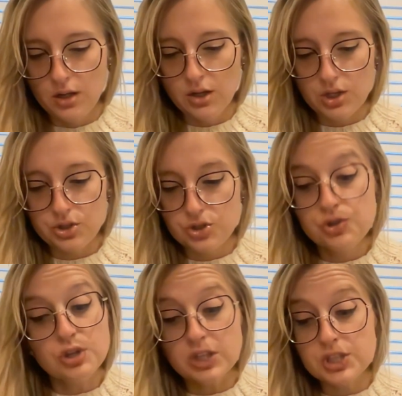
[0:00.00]

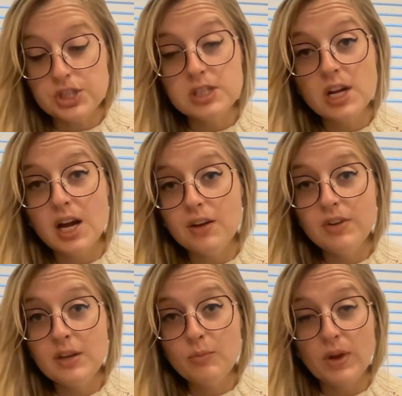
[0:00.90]
construction of
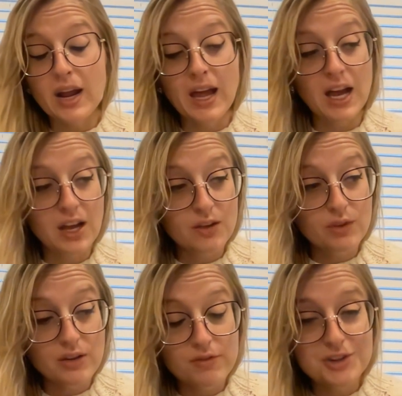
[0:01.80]
it, but I have
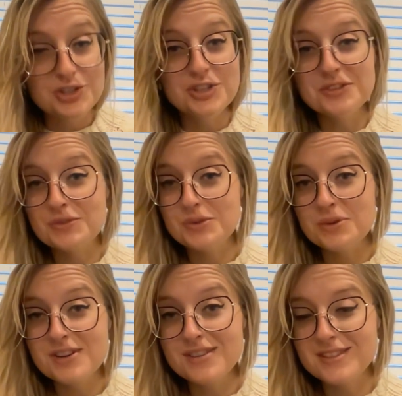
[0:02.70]
a vision of
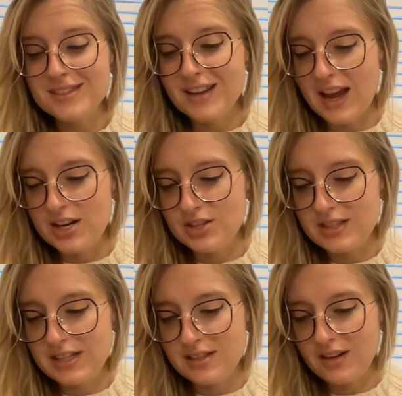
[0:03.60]
sorts. I just
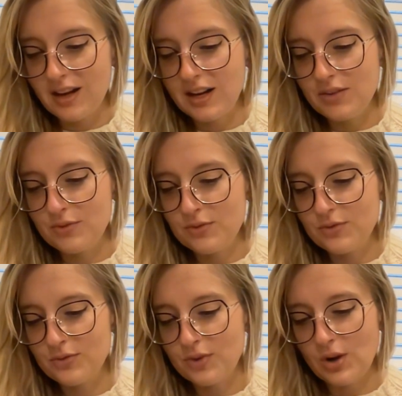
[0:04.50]
need to kind of
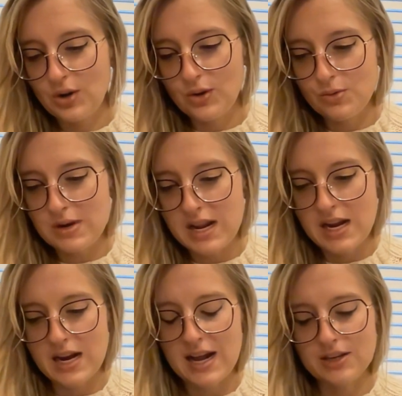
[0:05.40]
hone
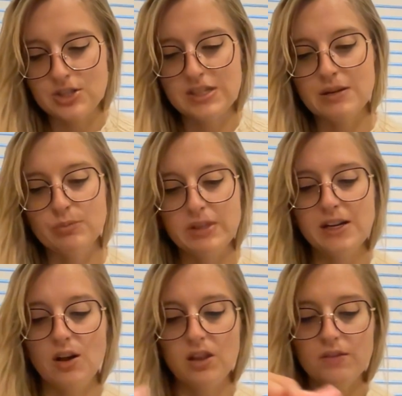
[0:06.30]
in and actually
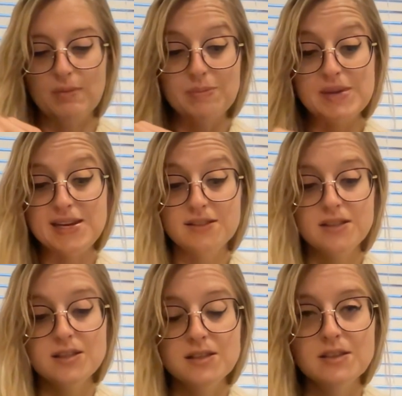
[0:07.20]
complete all of my
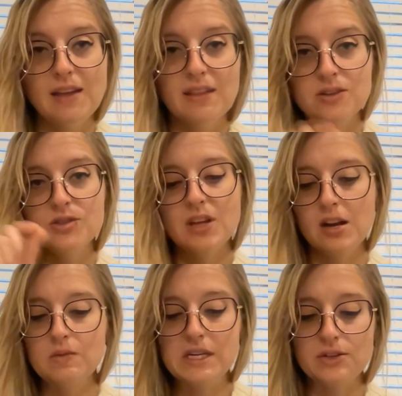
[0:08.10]
pieces and then just
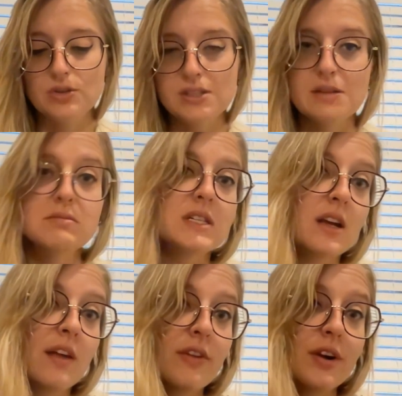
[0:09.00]
kind of Tetris them
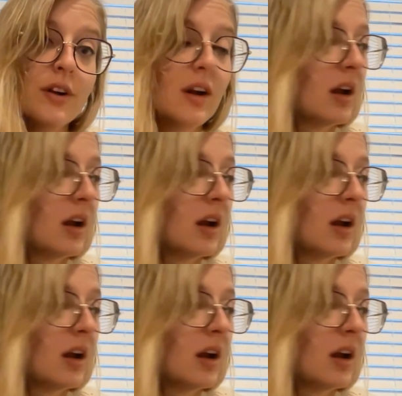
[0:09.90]
together.